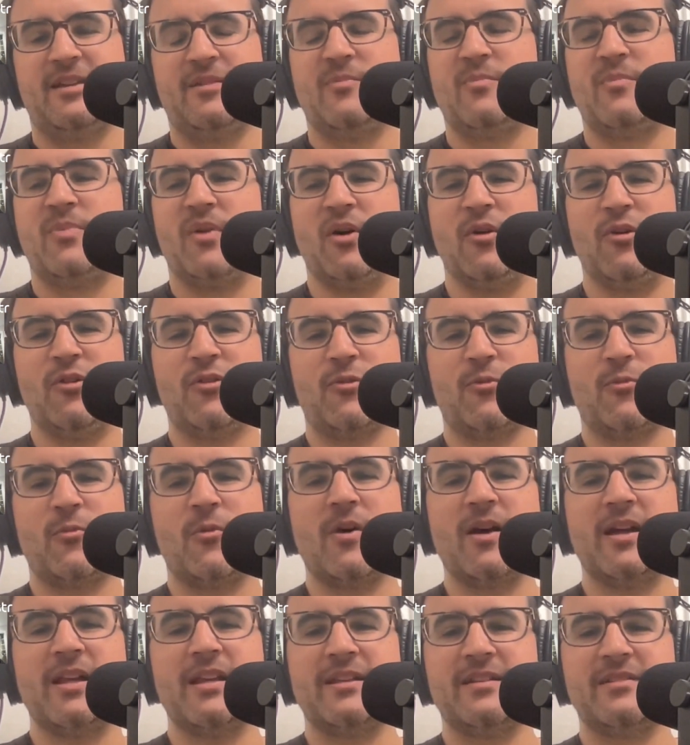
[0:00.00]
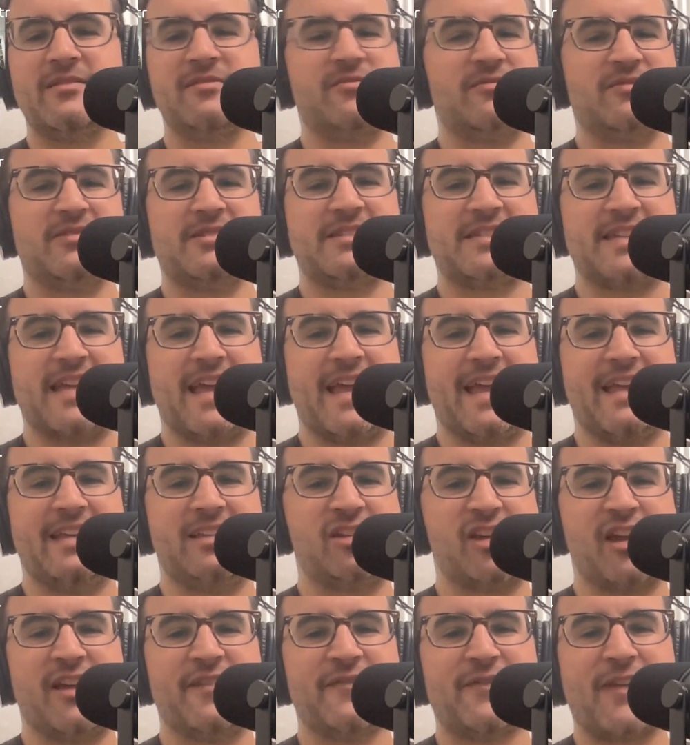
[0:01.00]
both what, say,
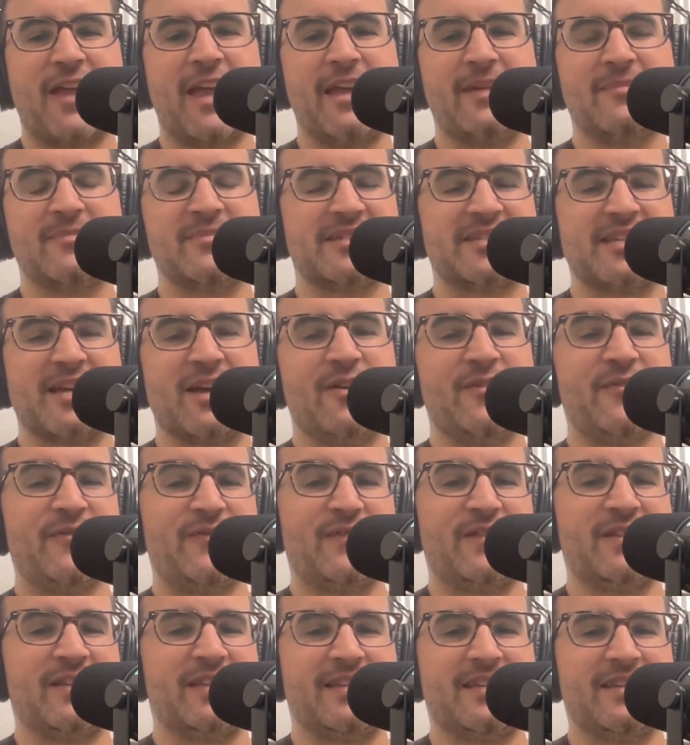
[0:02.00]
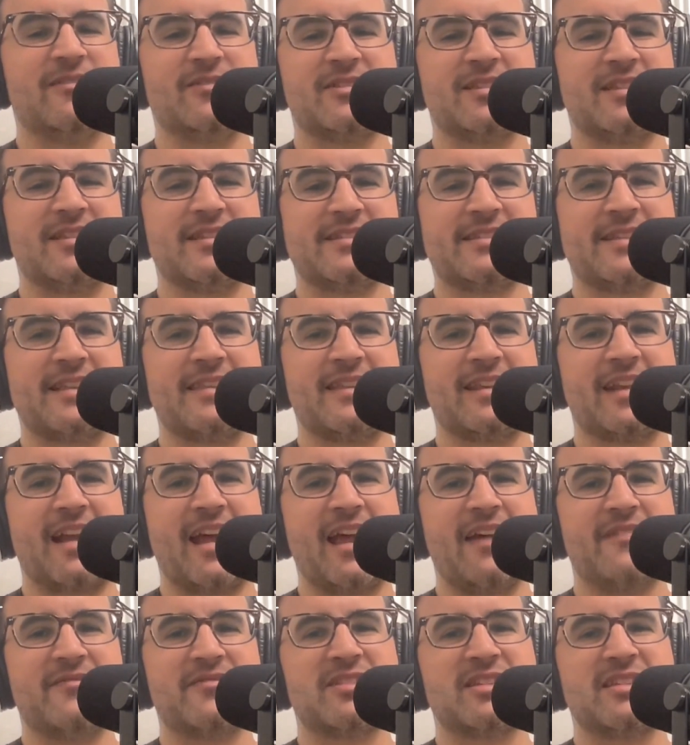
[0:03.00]
JFK himself, and to the extent that I
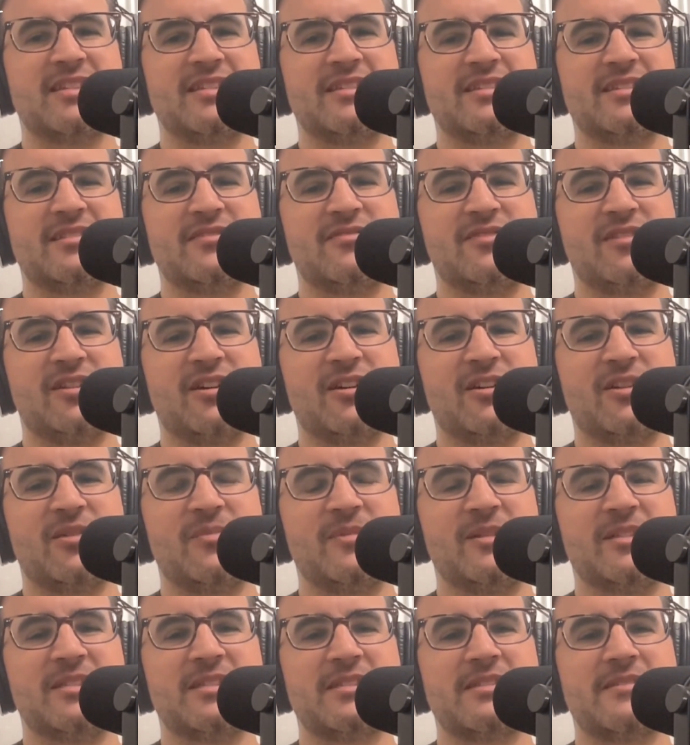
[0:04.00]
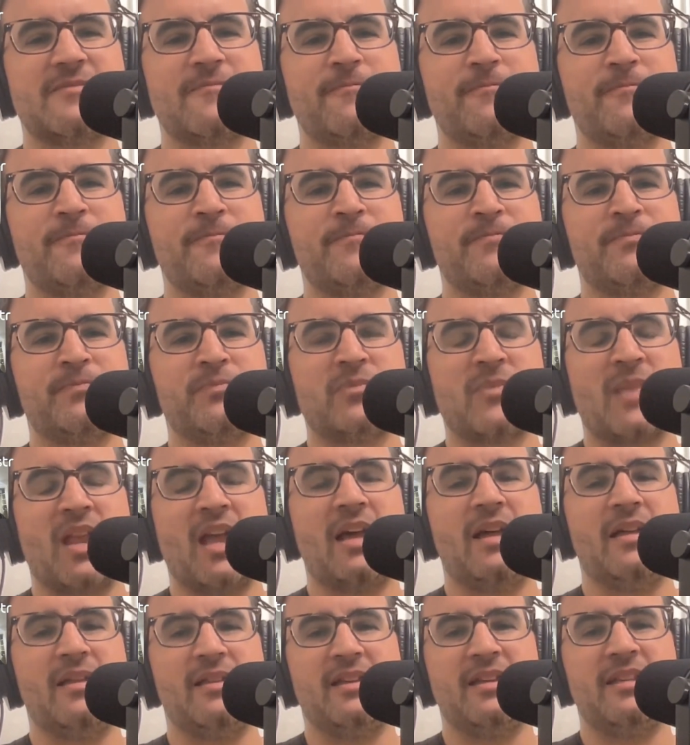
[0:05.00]
have seen these new documents,
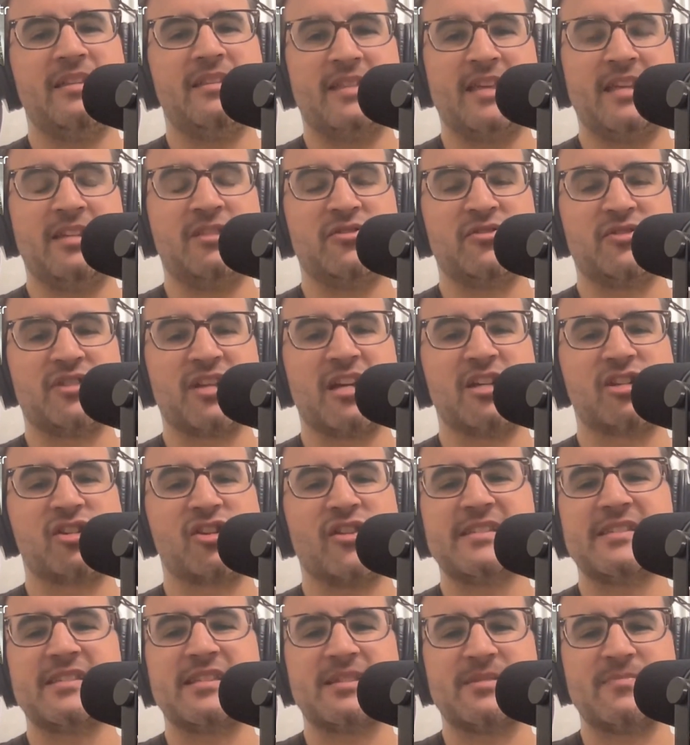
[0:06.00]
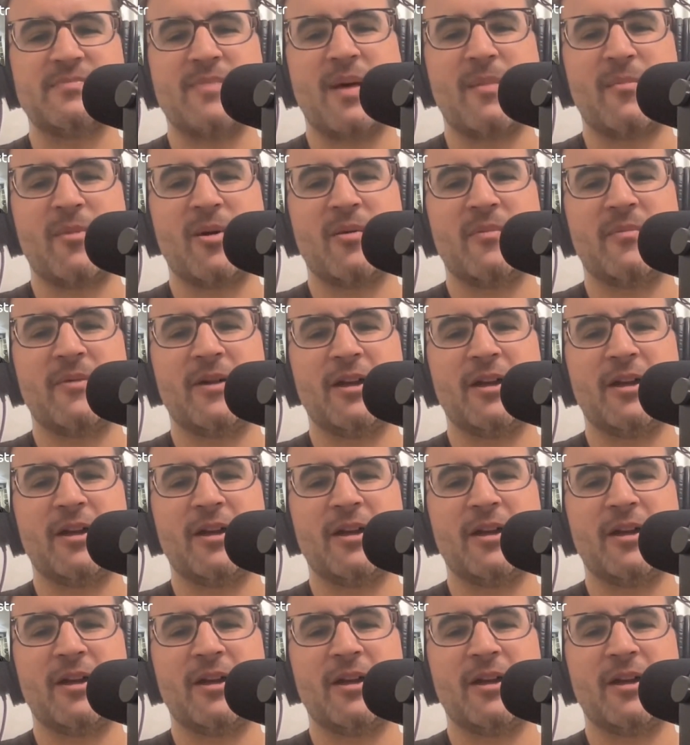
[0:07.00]
they do touch on this memo by